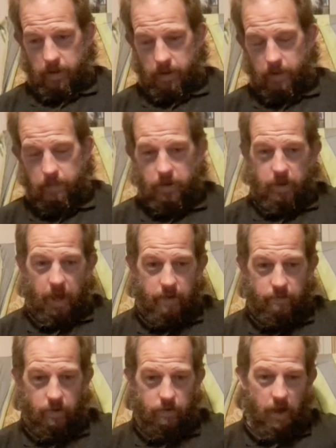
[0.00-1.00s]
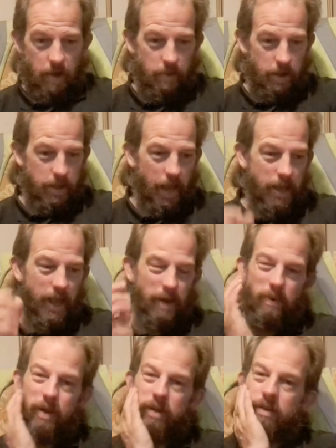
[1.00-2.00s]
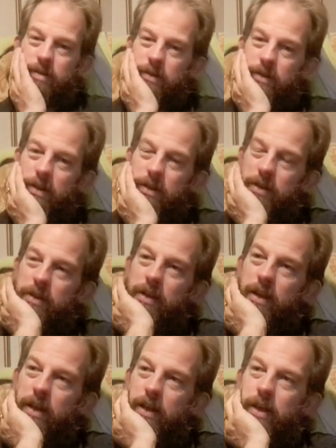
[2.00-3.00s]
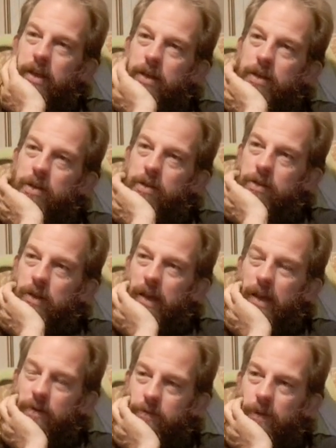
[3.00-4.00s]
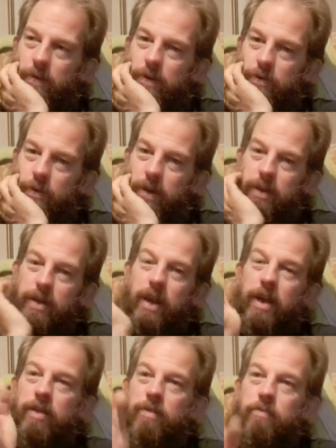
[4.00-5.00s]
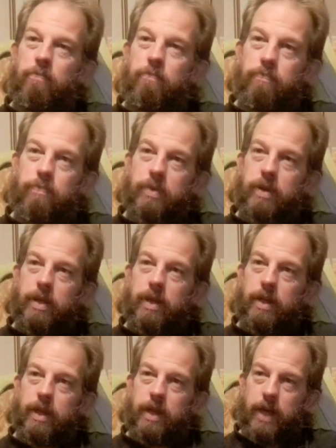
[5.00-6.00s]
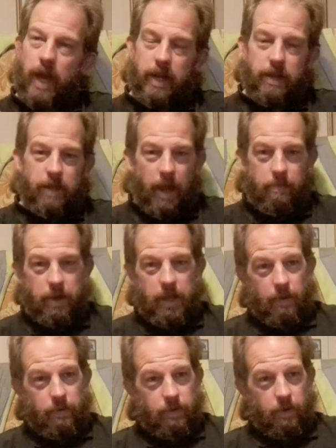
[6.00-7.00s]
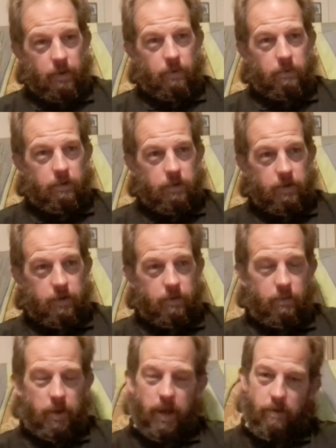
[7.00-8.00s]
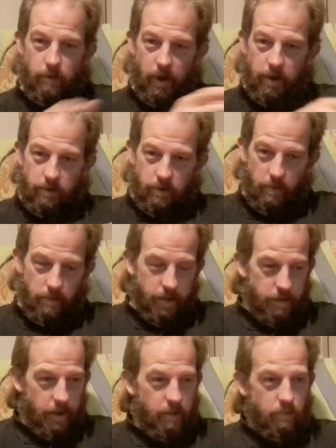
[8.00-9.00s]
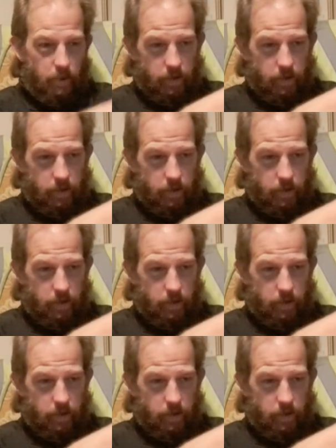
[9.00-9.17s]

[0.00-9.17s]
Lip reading: communicating through time like that was very interesting, because Ken and Debbie, they were sort of, when they were writing to Thomas, they were like,